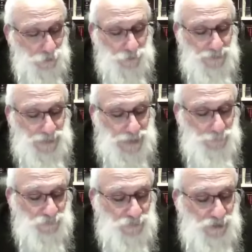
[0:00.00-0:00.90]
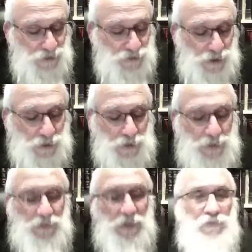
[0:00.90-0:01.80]

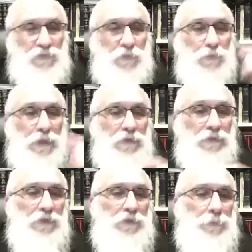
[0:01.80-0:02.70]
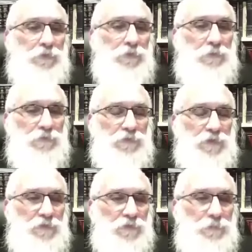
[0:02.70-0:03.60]
is still greater than the person who
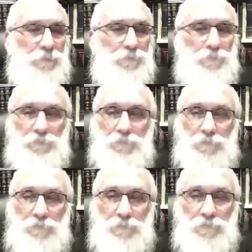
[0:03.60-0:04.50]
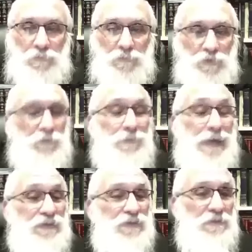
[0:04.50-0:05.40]
sins. Can you
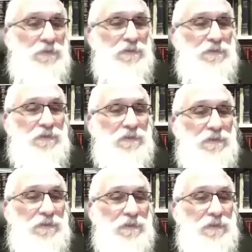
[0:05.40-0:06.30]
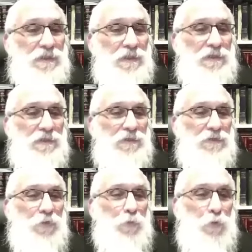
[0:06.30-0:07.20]
imagine?
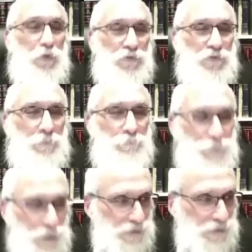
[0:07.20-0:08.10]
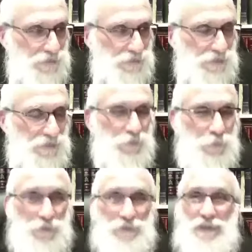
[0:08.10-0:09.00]
The worst bug in the
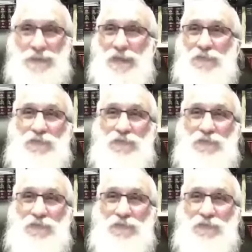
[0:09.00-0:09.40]
world that has